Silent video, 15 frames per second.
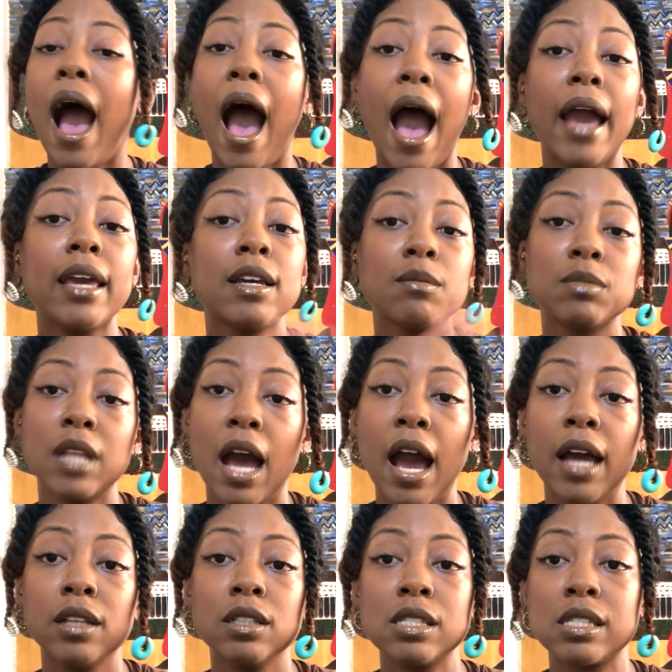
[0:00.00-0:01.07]
I am
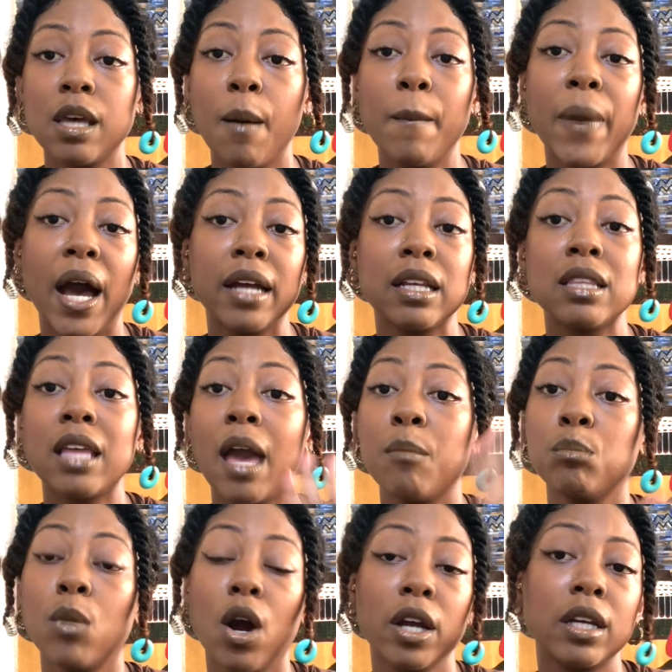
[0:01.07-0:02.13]
not somebody
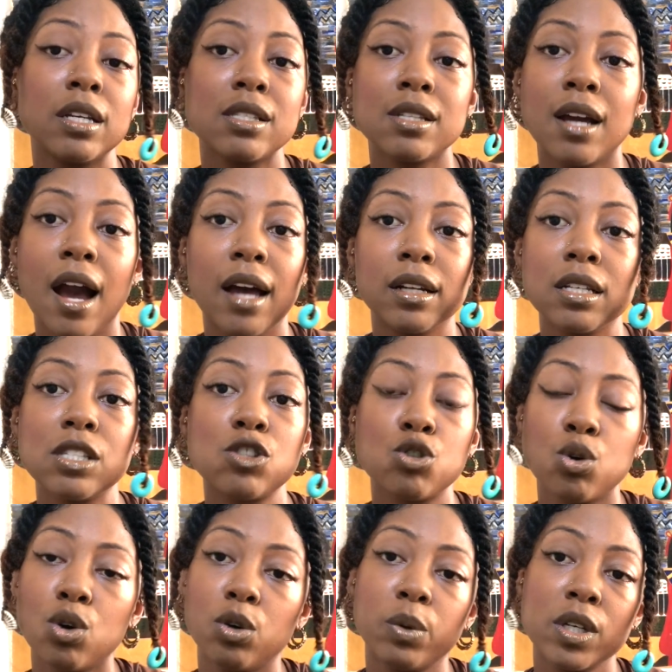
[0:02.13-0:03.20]
that markets Ghana's
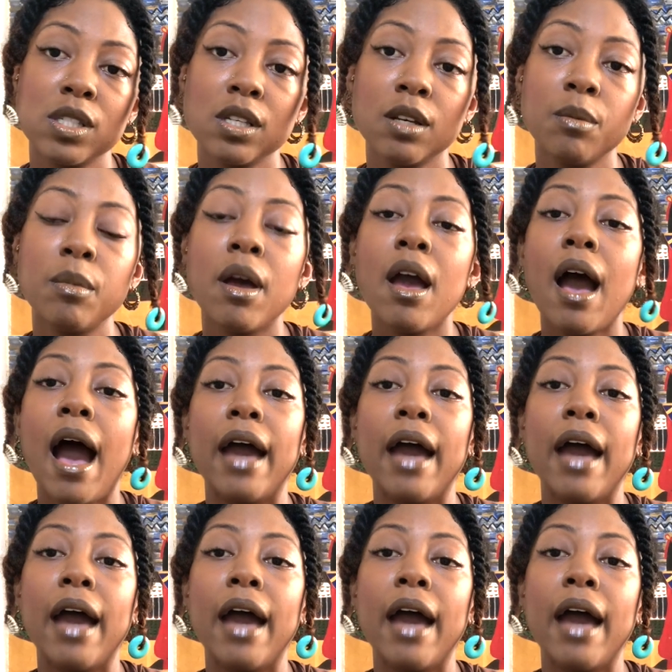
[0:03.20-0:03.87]
tourism.